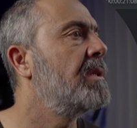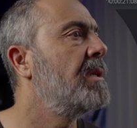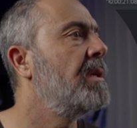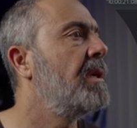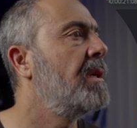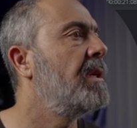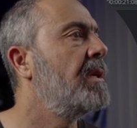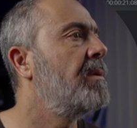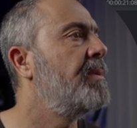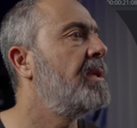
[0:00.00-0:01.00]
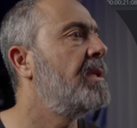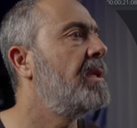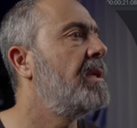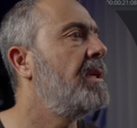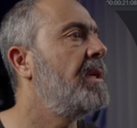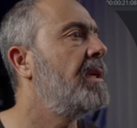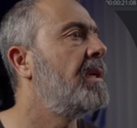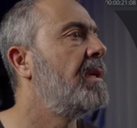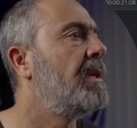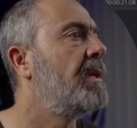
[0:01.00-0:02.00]
a little bit here.
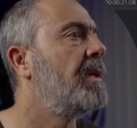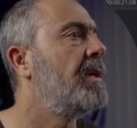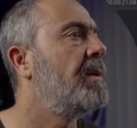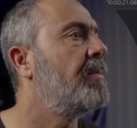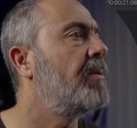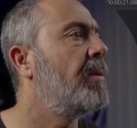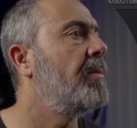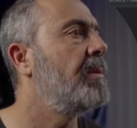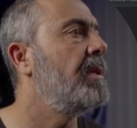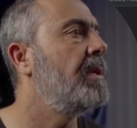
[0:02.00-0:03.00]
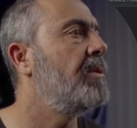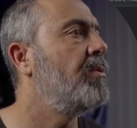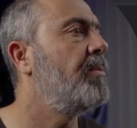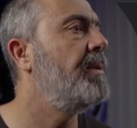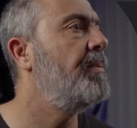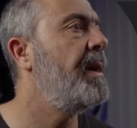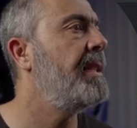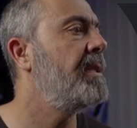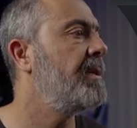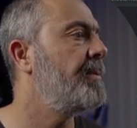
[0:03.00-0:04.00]
Probably it will be
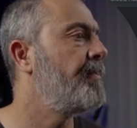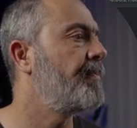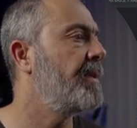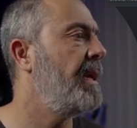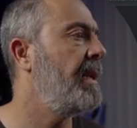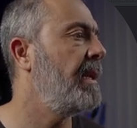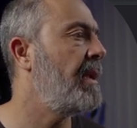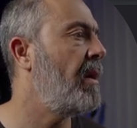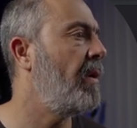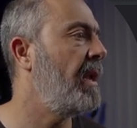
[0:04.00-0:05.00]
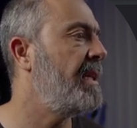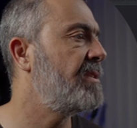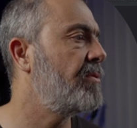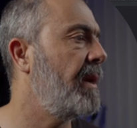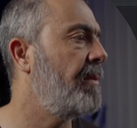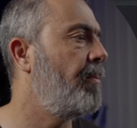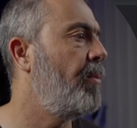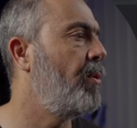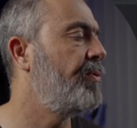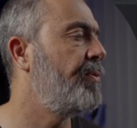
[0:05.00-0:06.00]
better. And now let's track
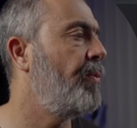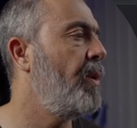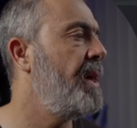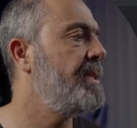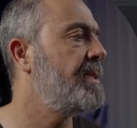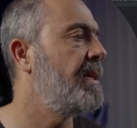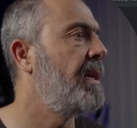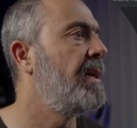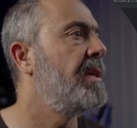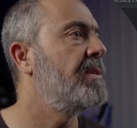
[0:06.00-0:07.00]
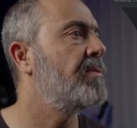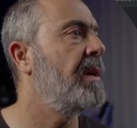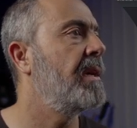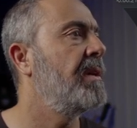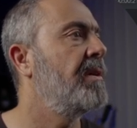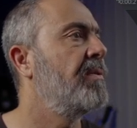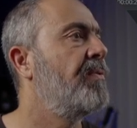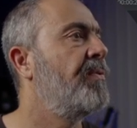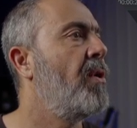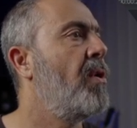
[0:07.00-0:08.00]
both ways, tracking
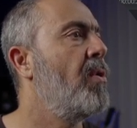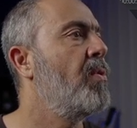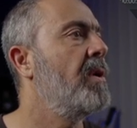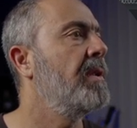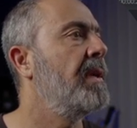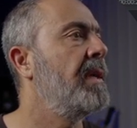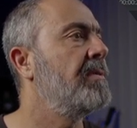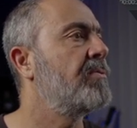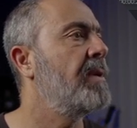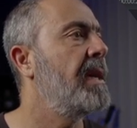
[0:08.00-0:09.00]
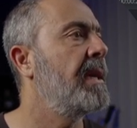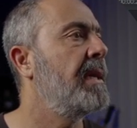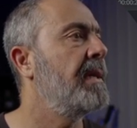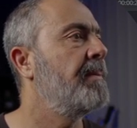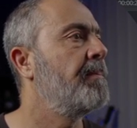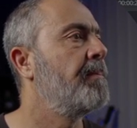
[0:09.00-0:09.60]
forward and tracking